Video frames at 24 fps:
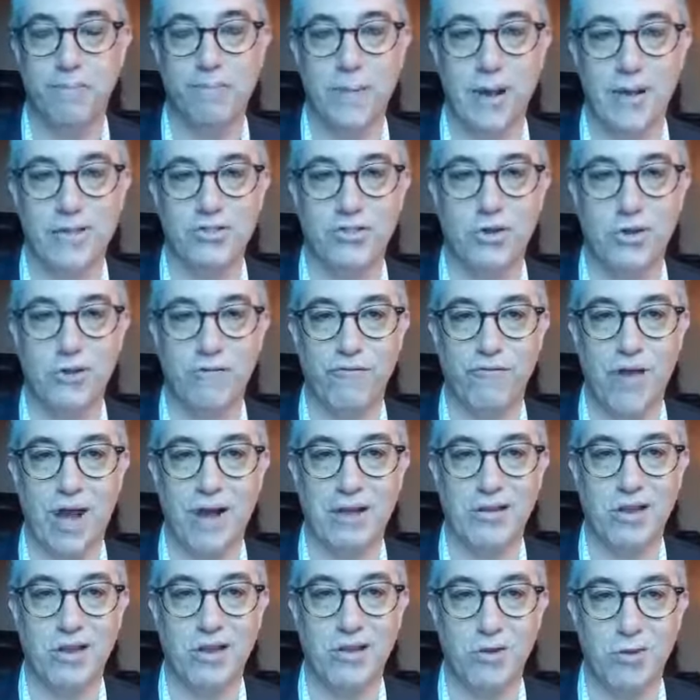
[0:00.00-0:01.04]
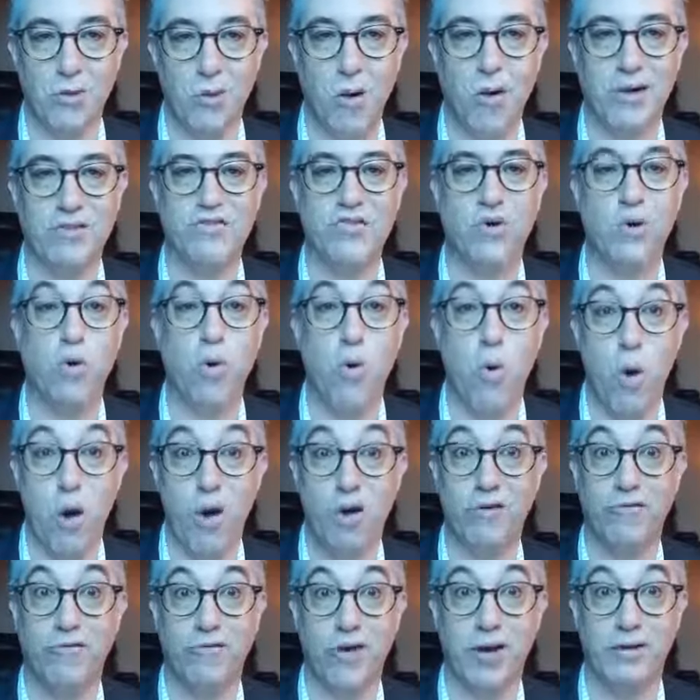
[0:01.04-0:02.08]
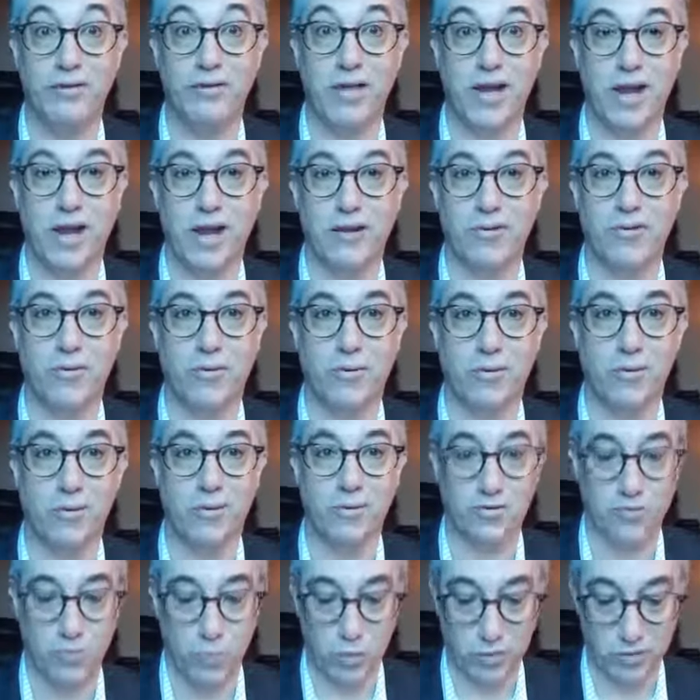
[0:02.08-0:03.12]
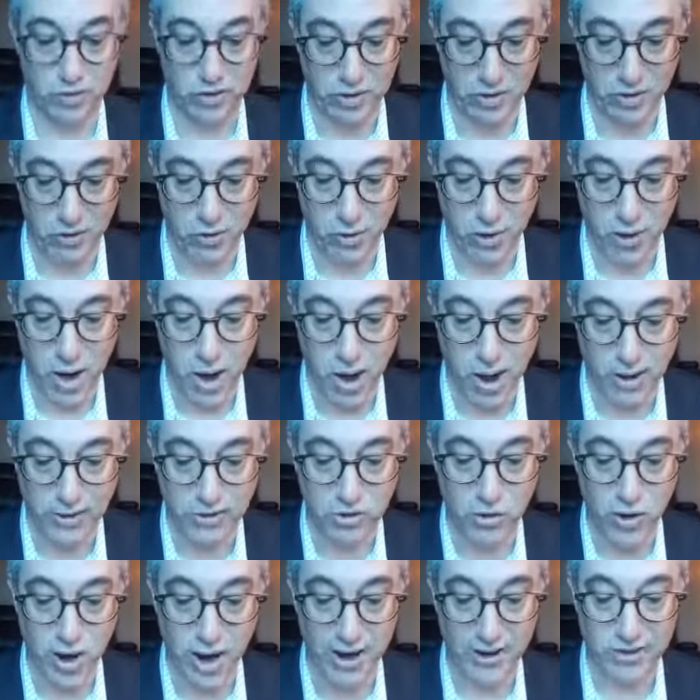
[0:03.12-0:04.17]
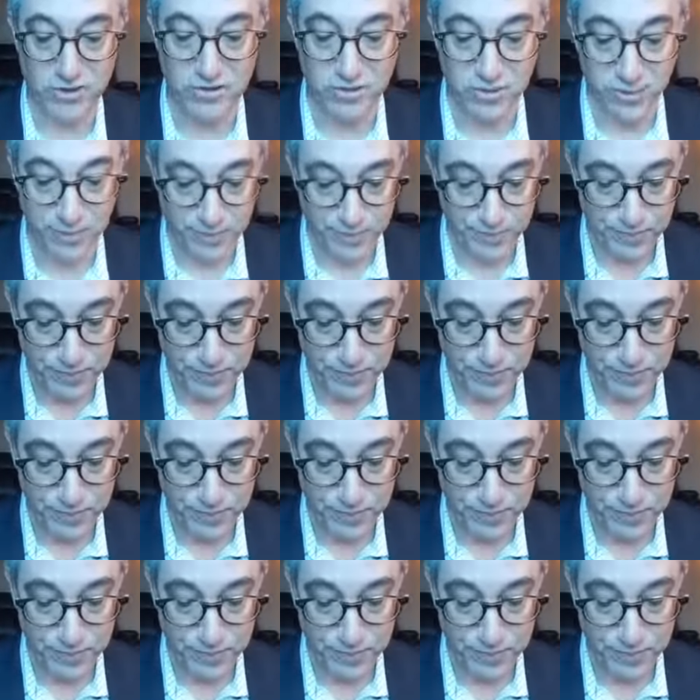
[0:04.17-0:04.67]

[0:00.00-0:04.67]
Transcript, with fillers: based on the fact that you're also qualified to handle those particular contracts.